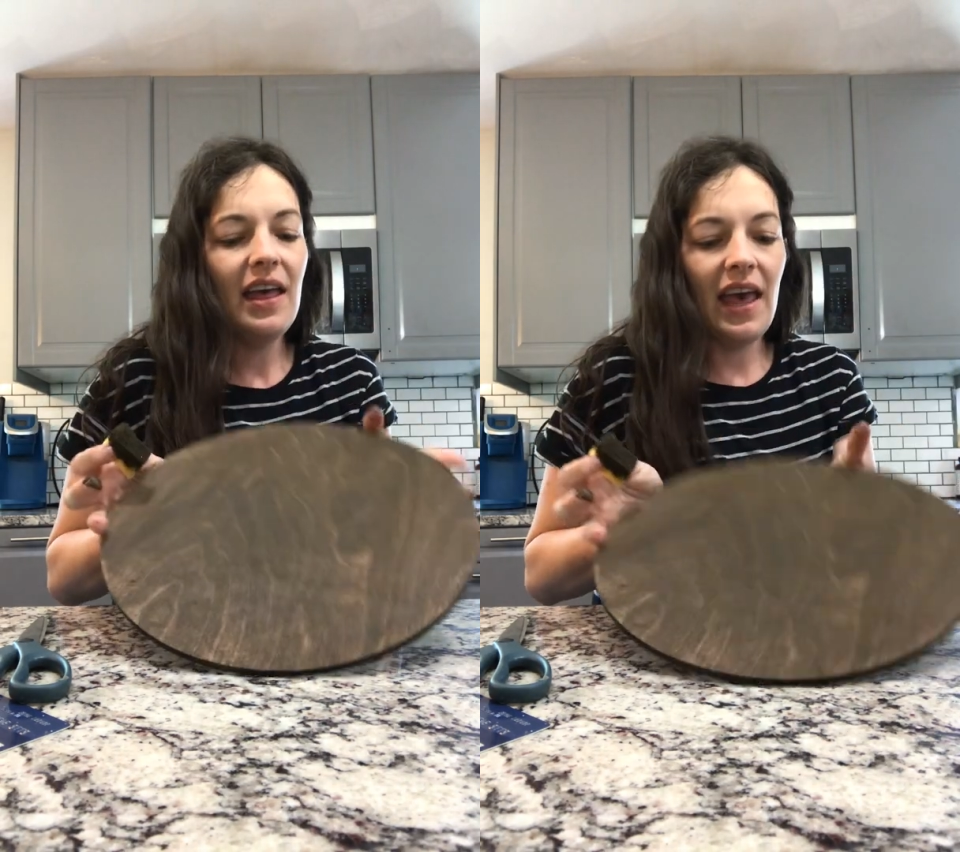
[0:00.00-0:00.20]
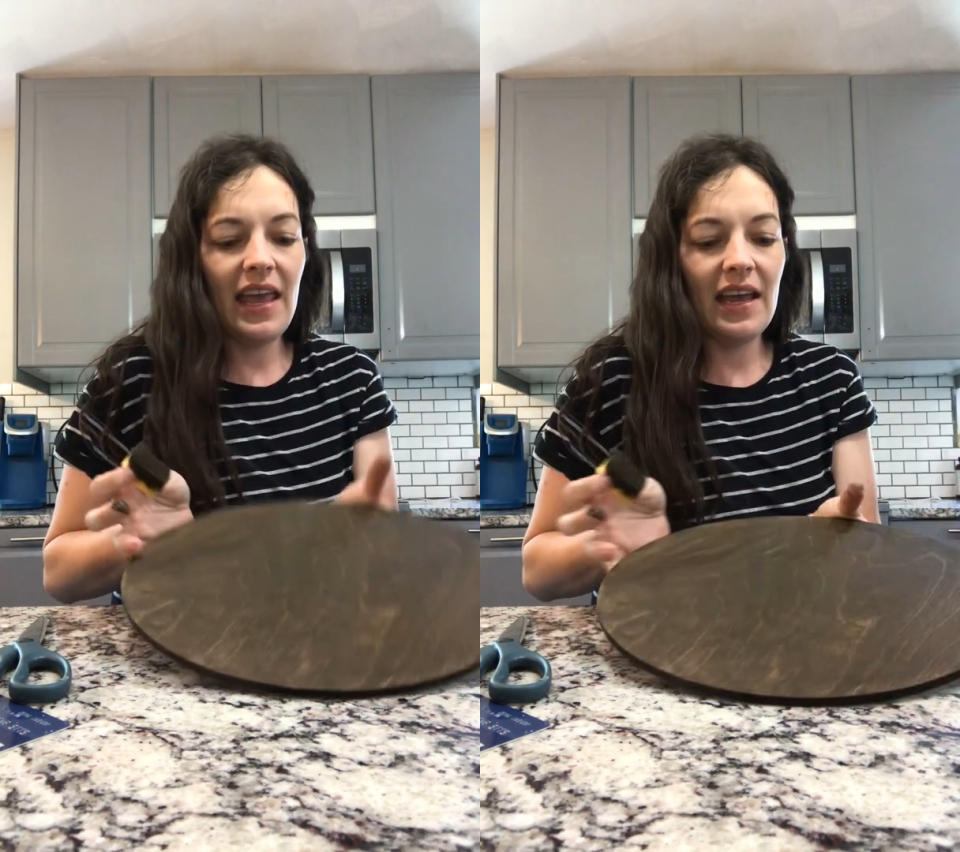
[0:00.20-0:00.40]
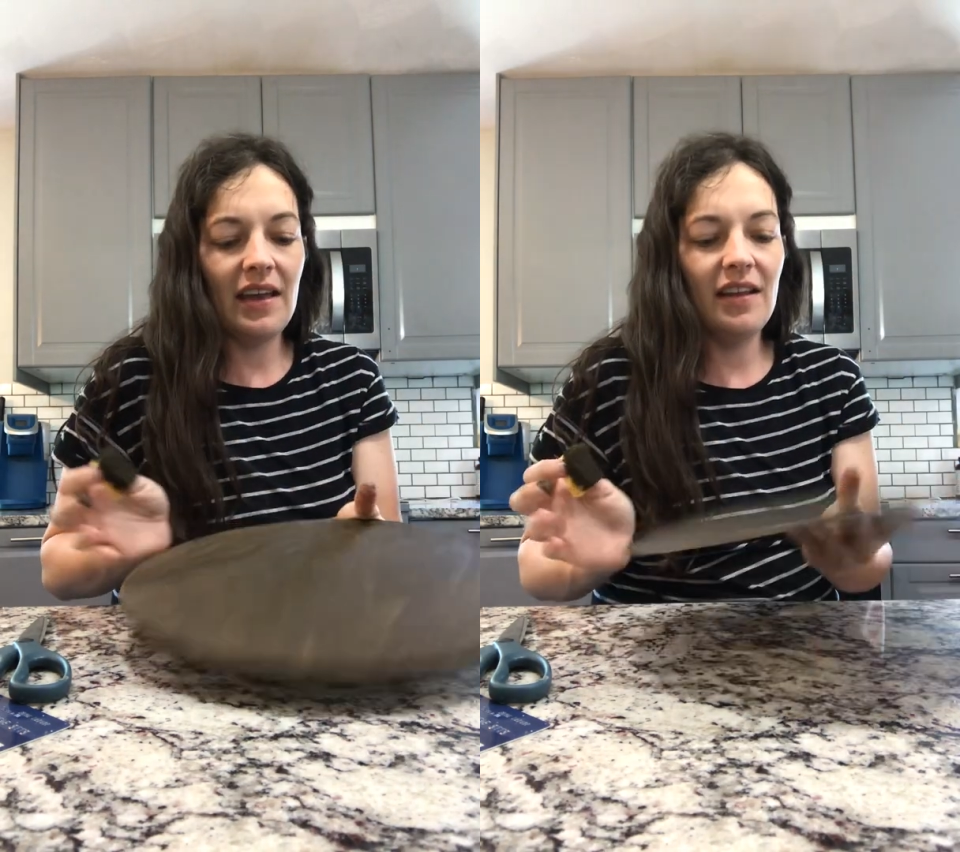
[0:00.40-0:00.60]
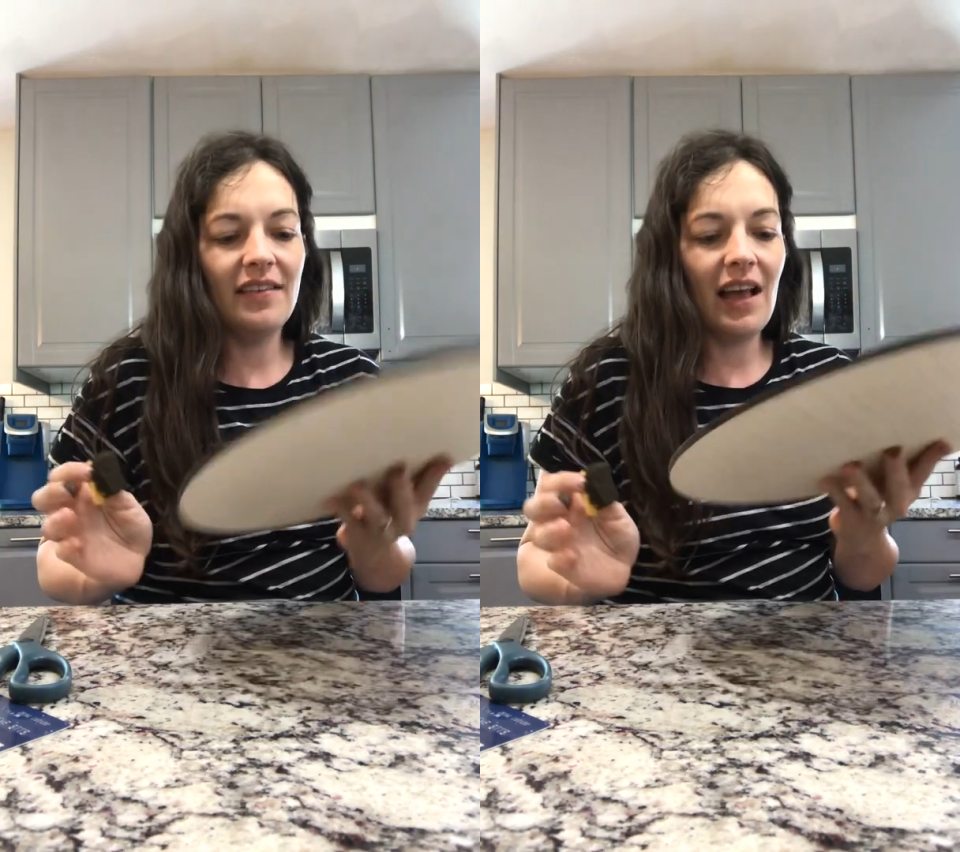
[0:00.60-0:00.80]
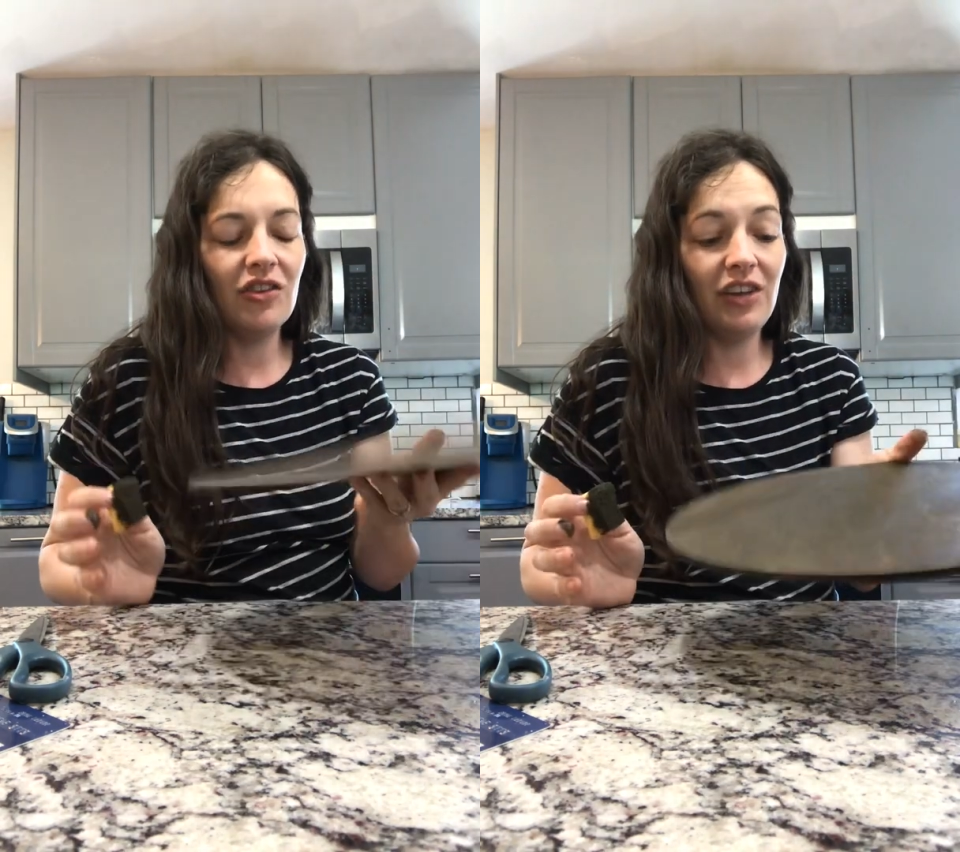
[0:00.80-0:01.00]
and it's
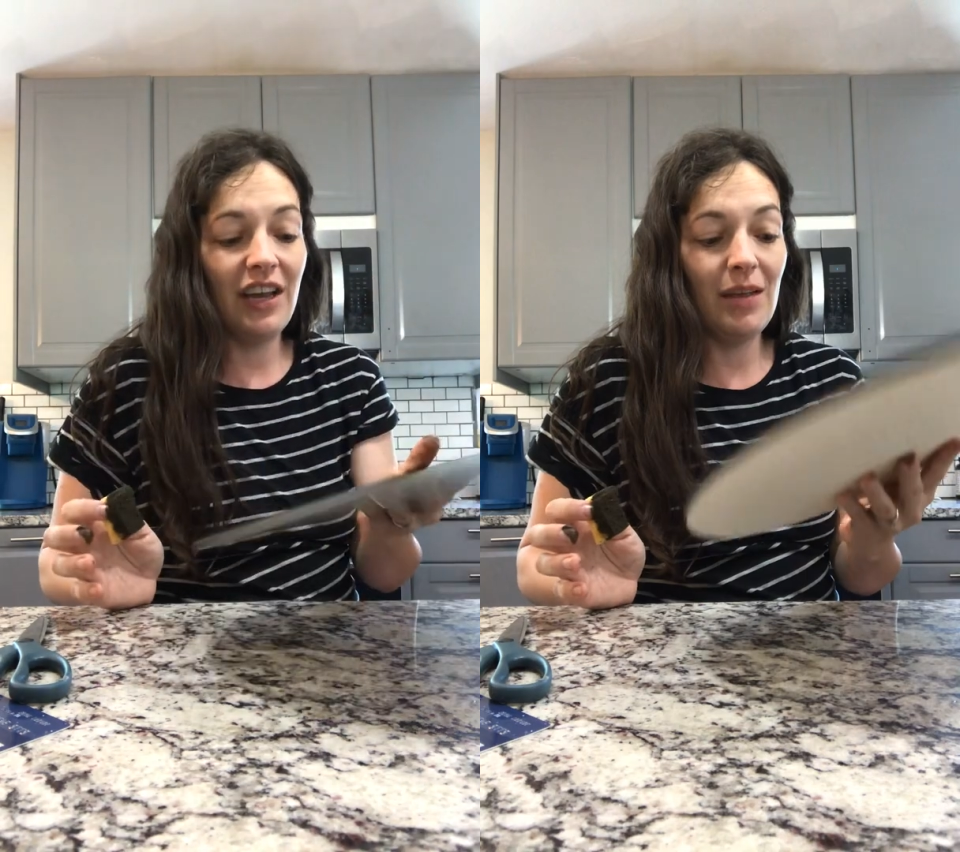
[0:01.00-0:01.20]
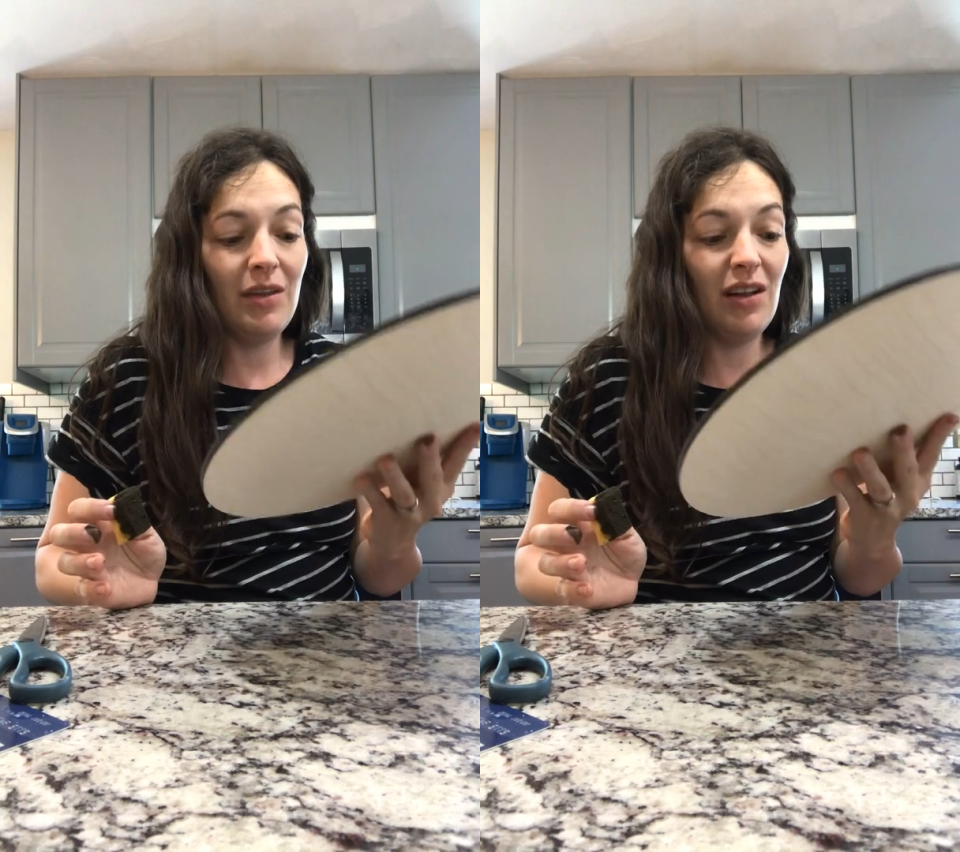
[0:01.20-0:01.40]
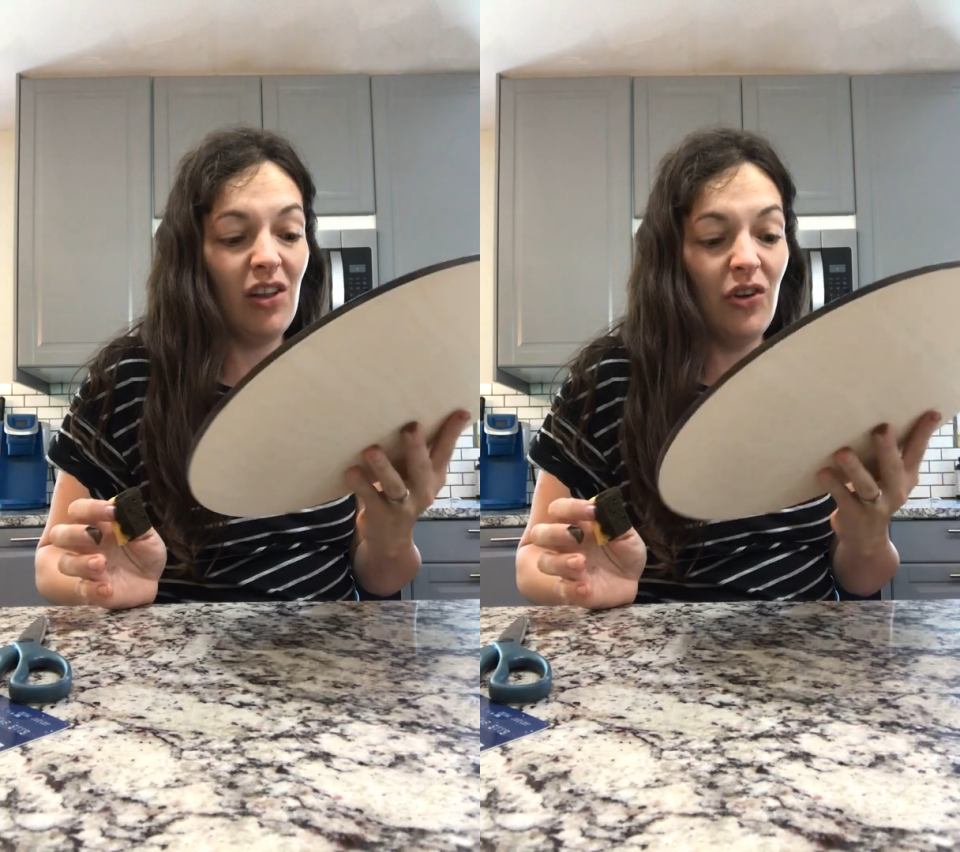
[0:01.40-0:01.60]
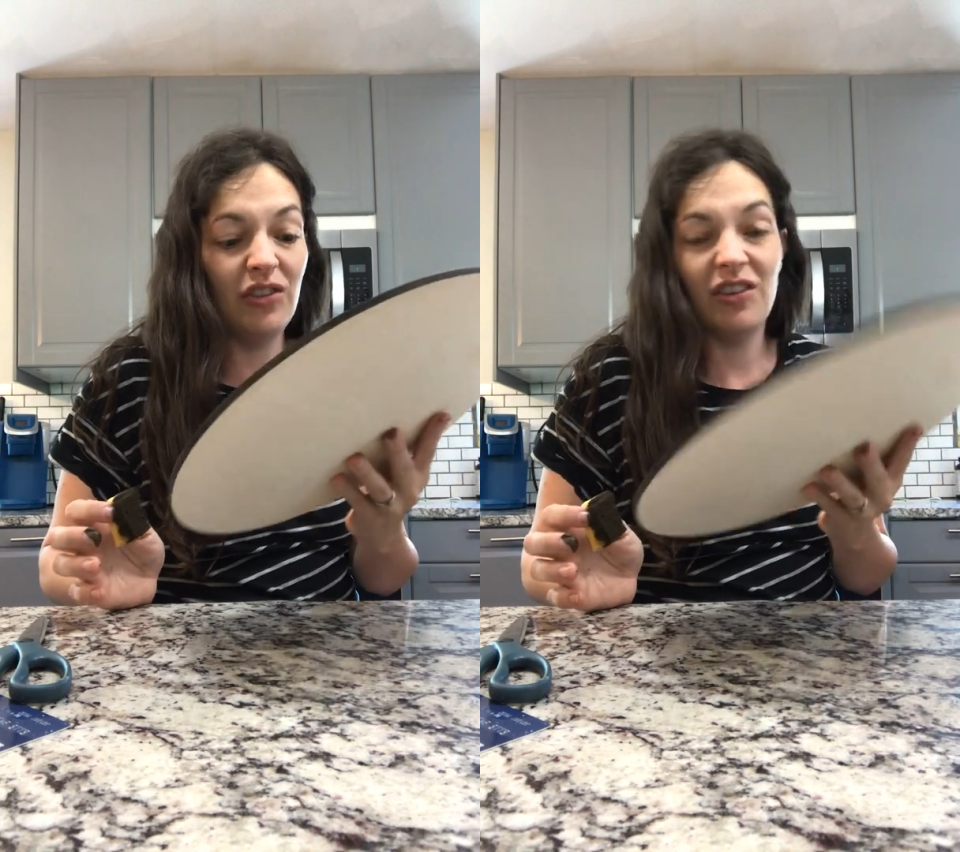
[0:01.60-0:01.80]
actually going to be close